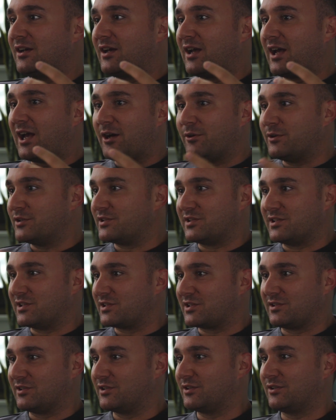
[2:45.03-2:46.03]
how is
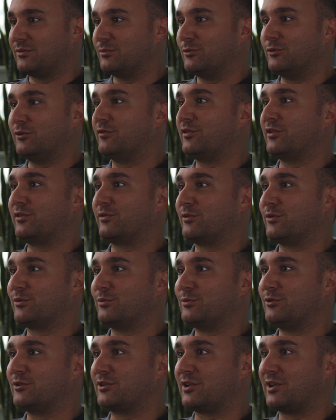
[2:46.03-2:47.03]
this thing moving through the
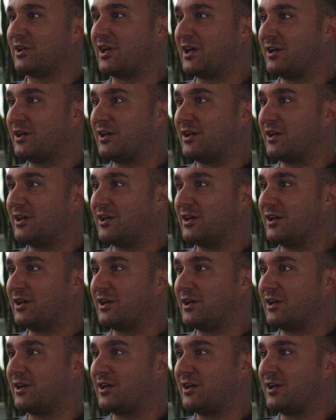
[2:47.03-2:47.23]
water?